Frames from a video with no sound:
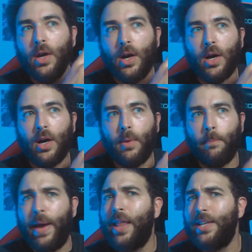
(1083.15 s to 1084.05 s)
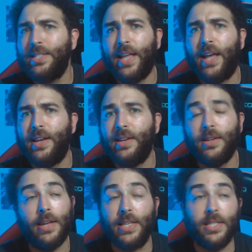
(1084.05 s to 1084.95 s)
Malice not
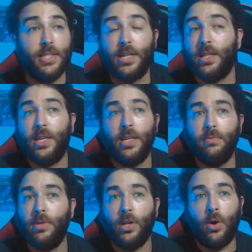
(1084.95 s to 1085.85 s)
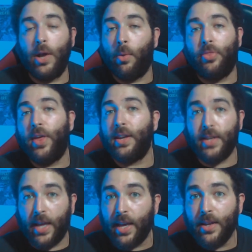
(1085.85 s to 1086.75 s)
necessarily, you know, I don't think
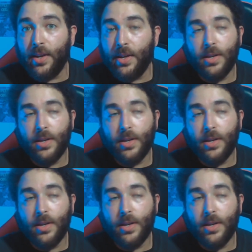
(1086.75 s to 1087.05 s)
did.